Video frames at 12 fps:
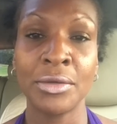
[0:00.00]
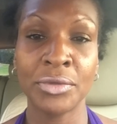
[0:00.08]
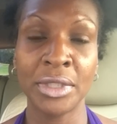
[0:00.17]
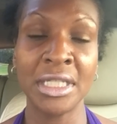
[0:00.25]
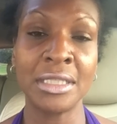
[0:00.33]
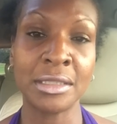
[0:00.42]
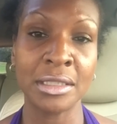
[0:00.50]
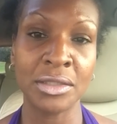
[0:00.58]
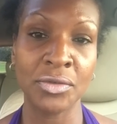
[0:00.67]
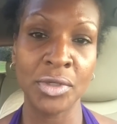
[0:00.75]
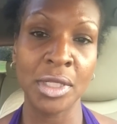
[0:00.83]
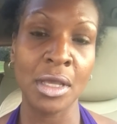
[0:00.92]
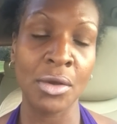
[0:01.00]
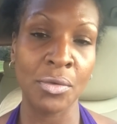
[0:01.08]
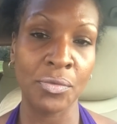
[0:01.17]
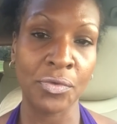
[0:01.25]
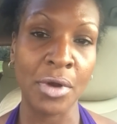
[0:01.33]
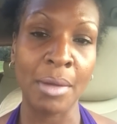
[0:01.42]
released is the
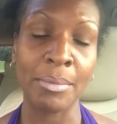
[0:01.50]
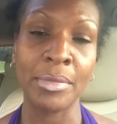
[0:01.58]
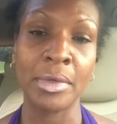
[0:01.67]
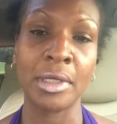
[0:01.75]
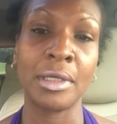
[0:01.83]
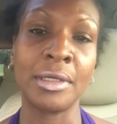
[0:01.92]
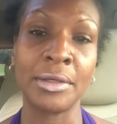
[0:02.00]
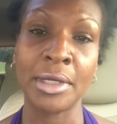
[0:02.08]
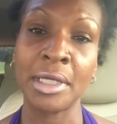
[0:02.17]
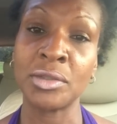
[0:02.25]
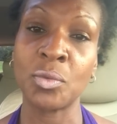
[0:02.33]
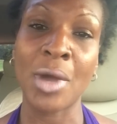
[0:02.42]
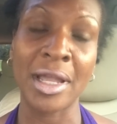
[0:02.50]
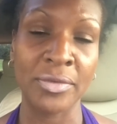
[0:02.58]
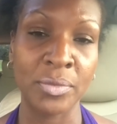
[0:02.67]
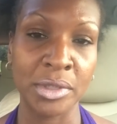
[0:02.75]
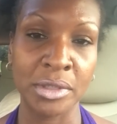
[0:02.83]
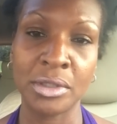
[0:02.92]
video from his
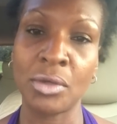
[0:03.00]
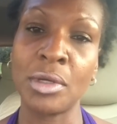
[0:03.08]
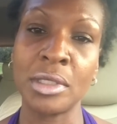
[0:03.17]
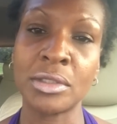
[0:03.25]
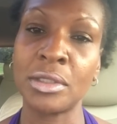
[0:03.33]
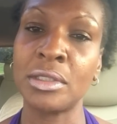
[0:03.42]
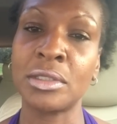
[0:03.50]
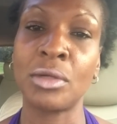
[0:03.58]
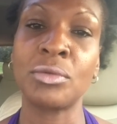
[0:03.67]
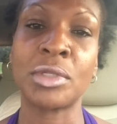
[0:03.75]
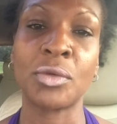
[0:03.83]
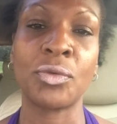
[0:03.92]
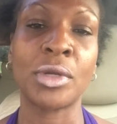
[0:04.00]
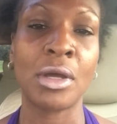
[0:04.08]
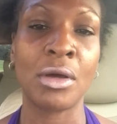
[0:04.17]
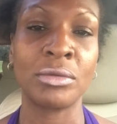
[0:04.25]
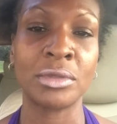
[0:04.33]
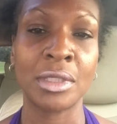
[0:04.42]
wife, which is so
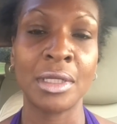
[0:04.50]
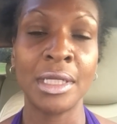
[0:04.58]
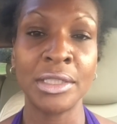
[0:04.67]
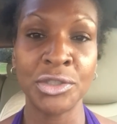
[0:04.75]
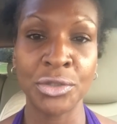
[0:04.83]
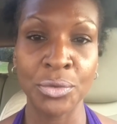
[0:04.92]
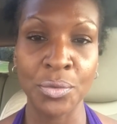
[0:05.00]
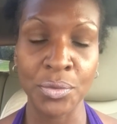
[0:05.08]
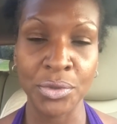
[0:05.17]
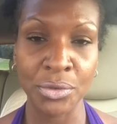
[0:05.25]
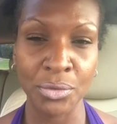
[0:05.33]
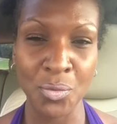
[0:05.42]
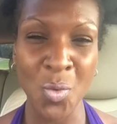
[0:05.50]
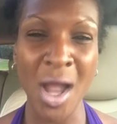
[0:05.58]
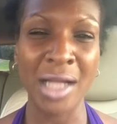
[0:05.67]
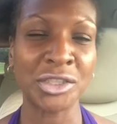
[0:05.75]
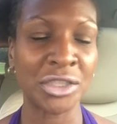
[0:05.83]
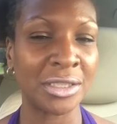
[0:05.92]
difficult to
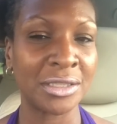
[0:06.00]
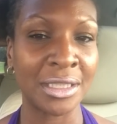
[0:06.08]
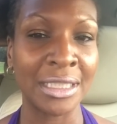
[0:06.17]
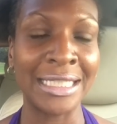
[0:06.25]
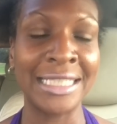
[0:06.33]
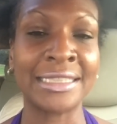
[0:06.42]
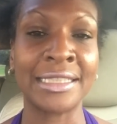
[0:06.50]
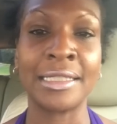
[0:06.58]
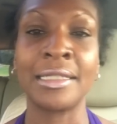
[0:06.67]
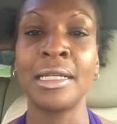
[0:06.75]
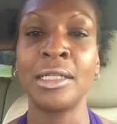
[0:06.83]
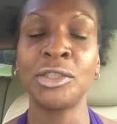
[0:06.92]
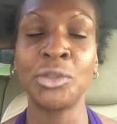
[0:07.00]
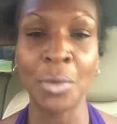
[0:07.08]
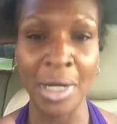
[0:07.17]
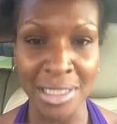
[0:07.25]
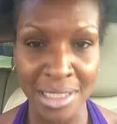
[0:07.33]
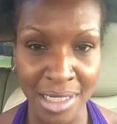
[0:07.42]
watch and to listen
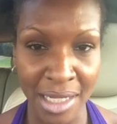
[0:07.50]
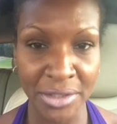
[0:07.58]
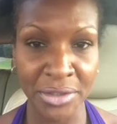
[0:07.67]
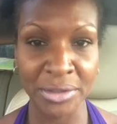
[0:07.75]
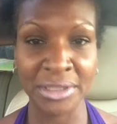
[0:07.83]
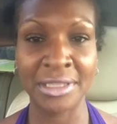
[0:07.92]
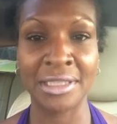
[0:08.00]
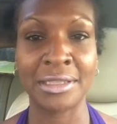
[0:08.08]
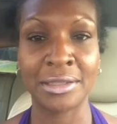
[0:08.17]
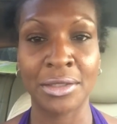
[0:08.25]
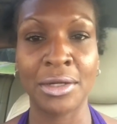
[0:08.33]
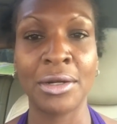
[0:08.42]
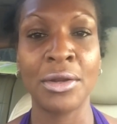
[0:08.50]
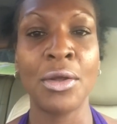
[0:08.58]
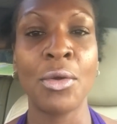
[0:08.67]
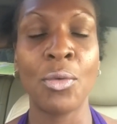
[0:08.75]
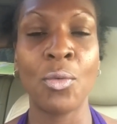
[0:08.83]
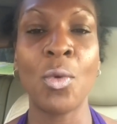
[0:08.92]
to another sister
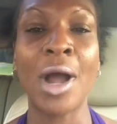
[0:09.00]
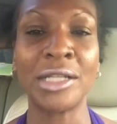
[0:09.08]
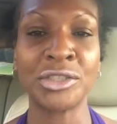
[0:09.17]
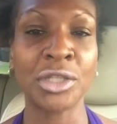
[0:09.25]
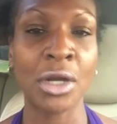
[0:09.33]
watch